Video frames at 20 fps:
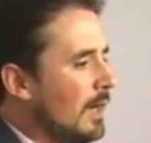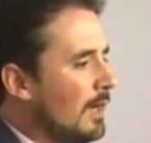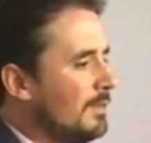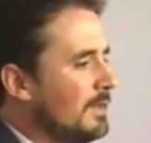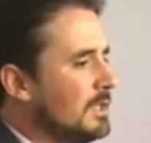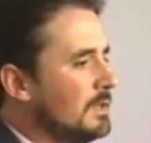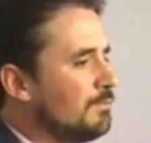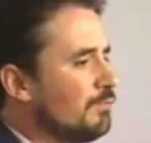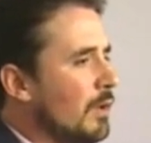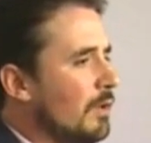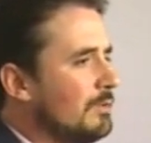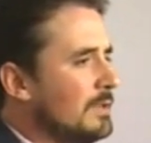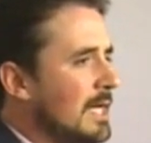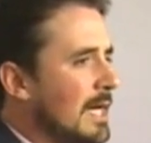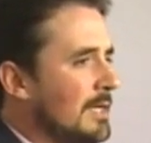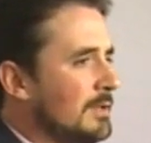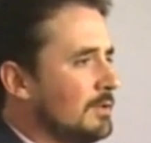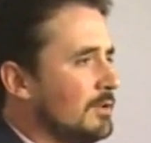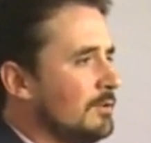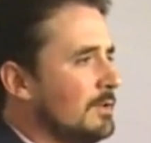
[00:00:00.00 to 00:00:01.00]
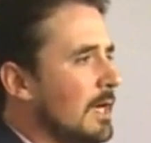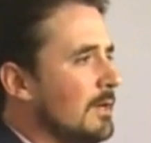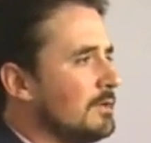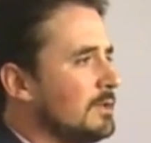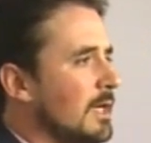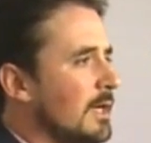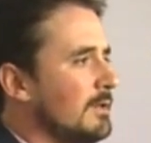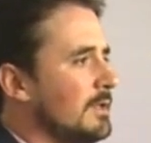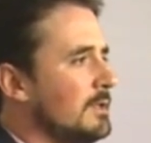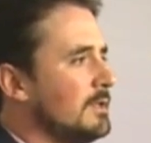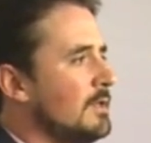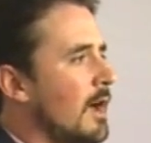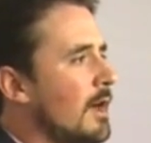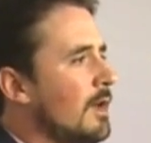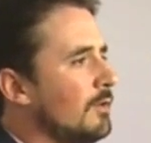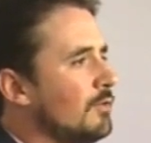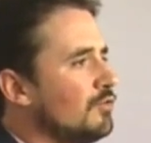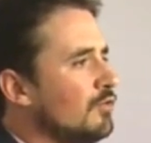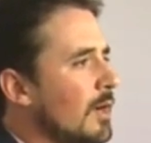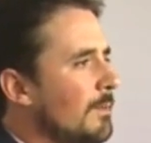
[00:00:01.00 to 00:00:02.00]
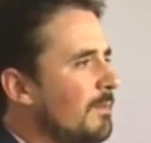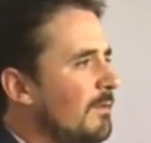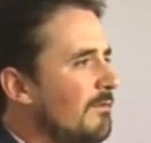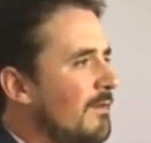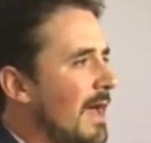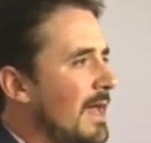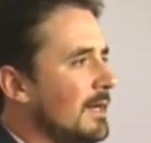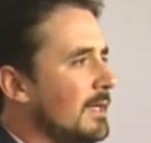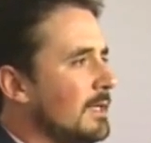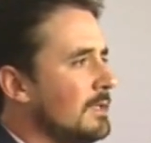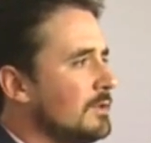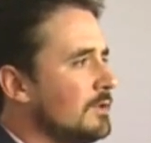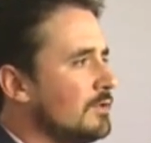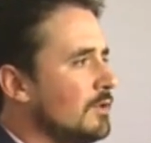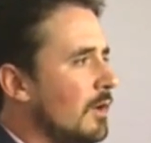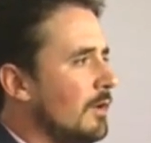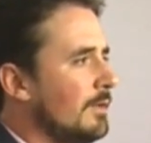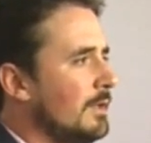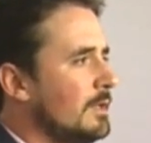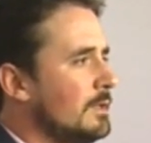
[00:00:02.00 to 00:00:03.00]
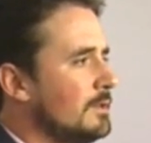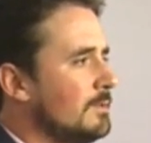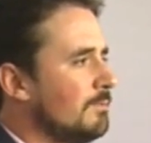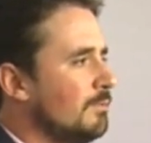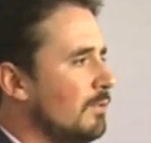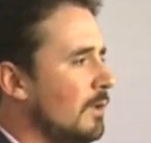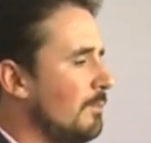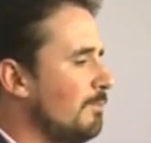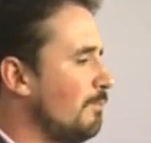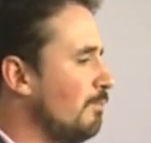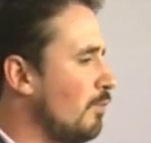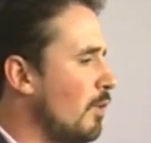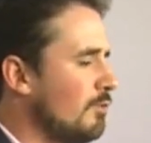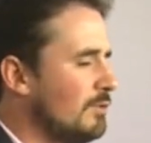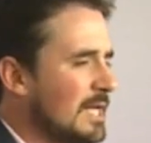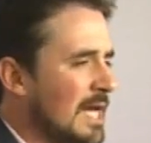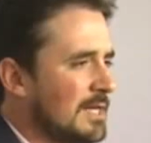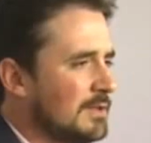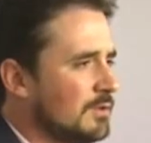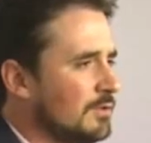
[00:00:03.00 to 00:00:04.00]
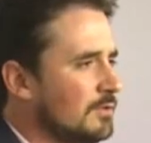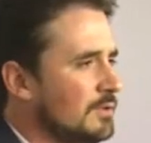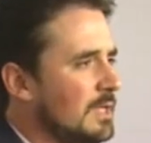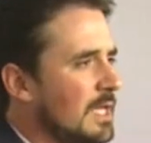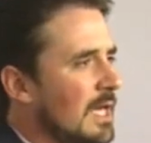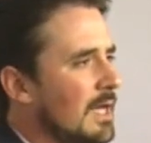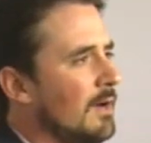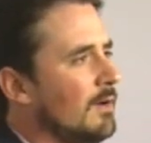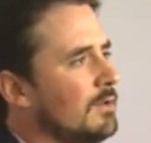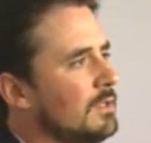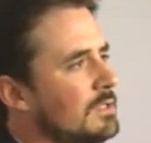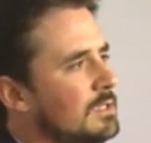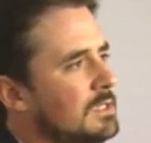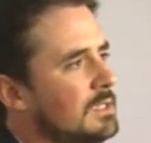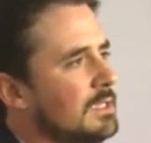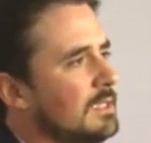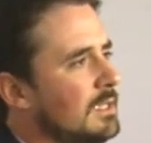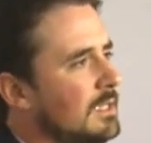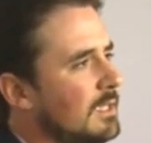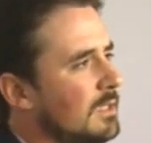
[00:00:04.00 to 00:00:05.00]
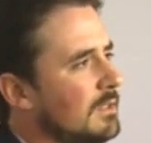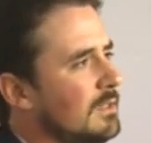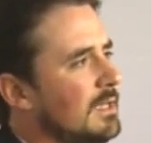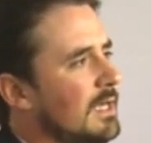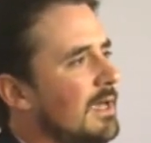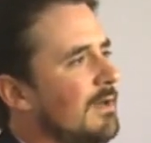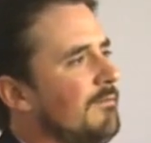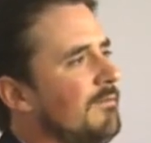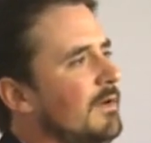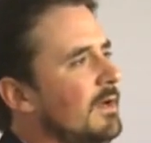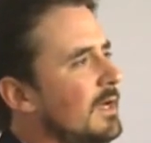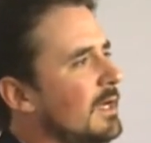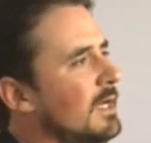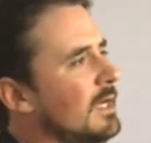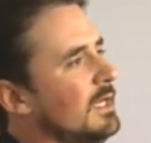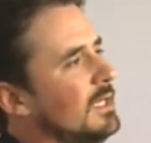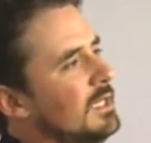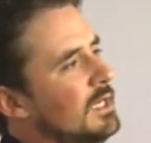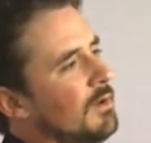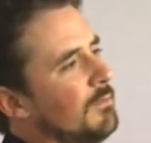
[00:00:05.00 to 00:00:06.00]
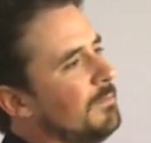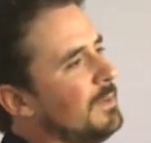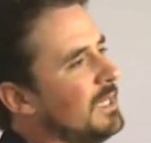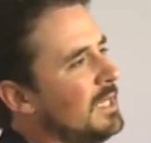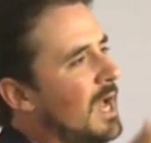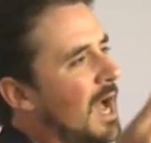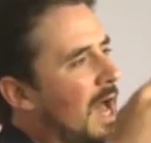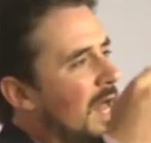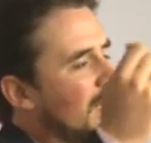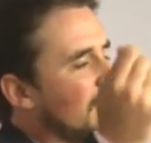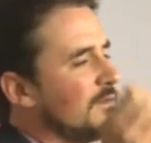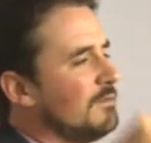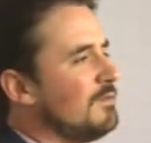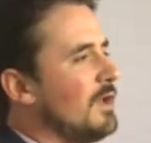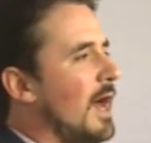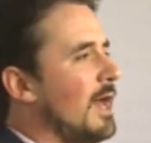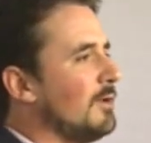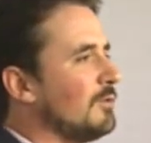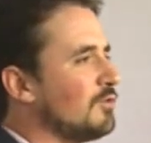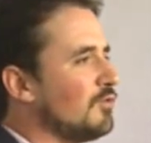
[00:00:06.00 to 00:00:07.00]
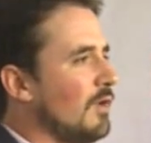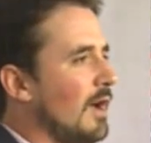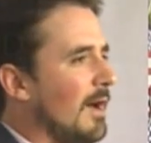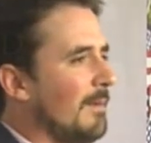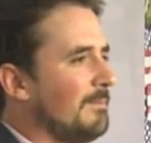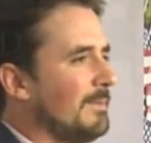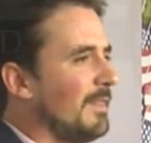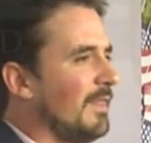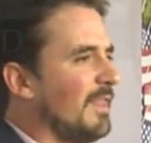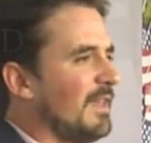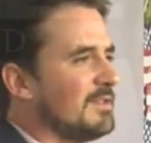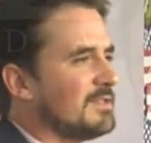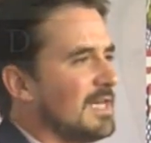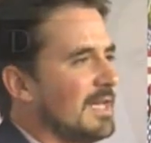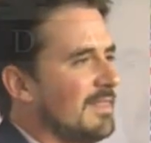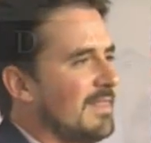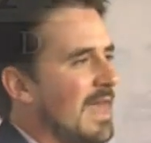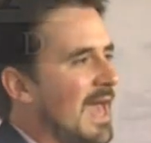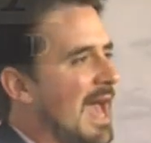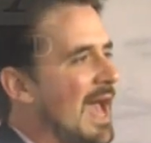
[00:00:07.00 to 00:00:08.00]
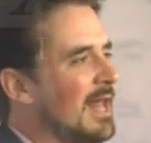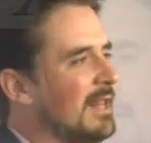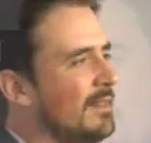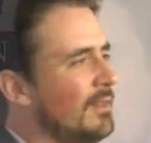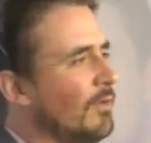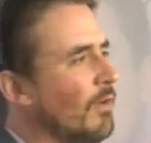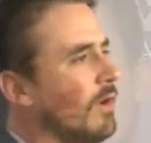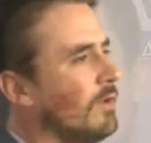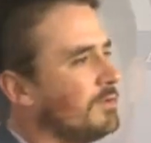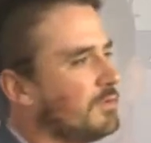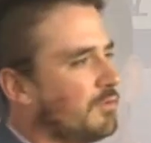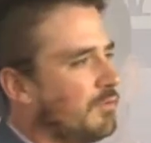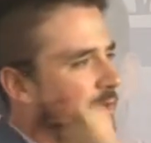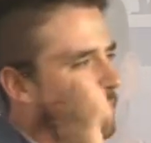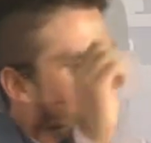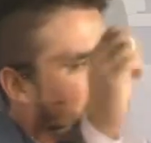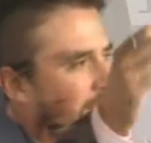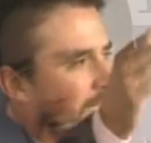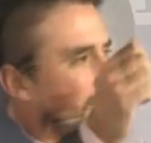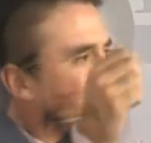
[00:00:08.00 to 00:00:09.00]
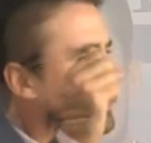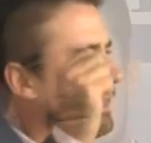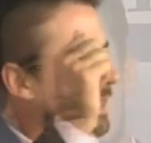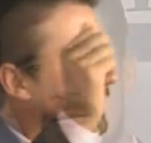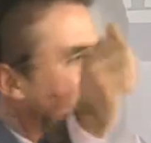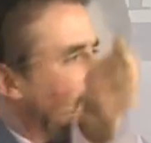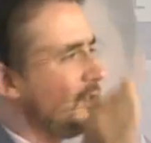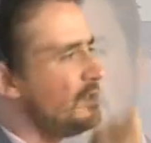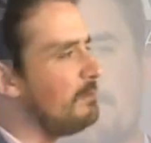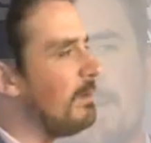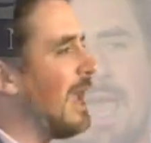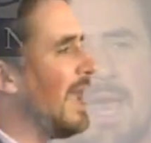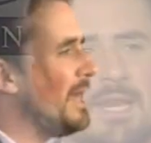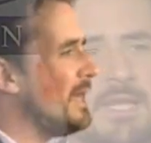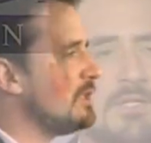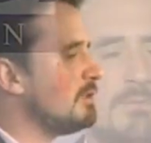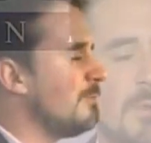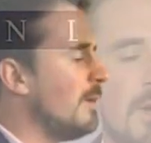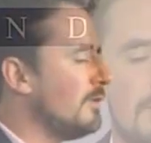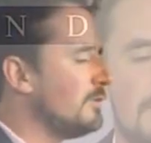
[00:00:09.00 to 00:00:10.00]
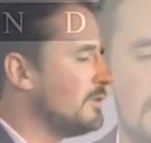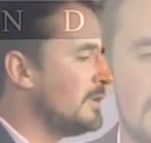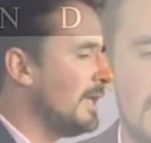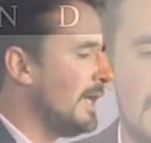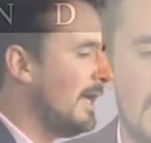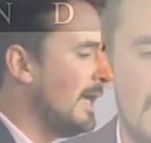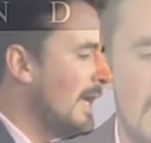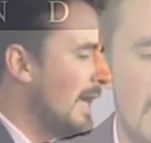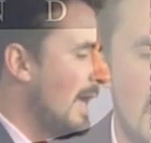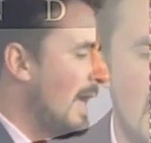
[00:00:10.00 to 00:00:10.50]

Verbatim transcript: uh, these protesters outside this Donald Trump event because there's all these pro protesters there. Is, they, they, have you know, pinatas of Donald Trump and things like that, and they're all screaming in, in Spanish mostly.